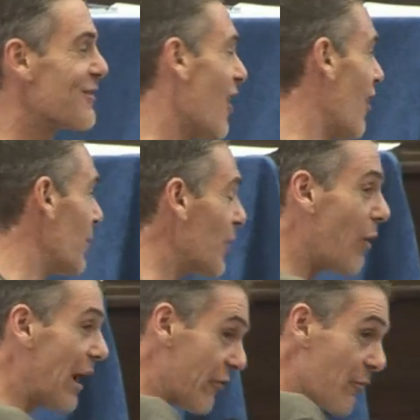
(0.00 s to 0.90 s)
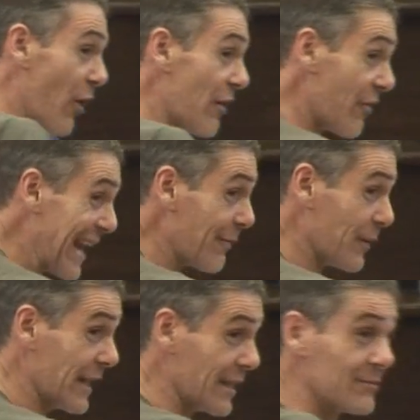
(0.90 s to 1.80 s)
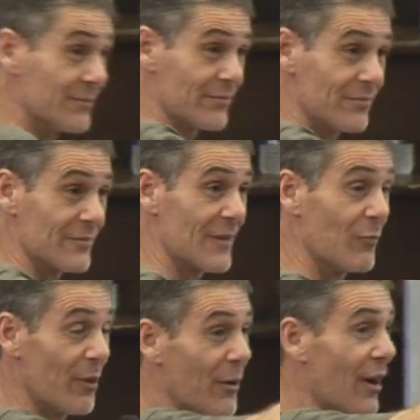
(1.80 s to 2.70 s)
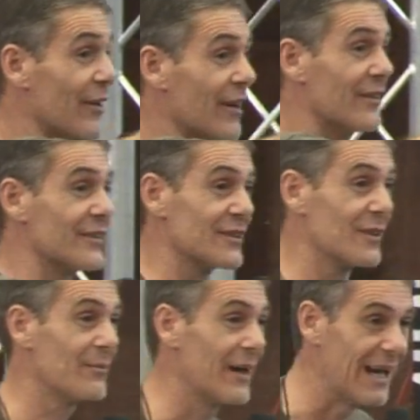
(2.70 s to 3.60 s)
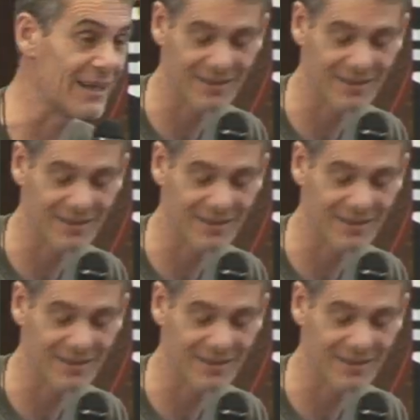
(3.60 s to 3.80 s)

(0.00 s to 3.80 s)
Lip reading: I've been away from my family, and my partner is at the back,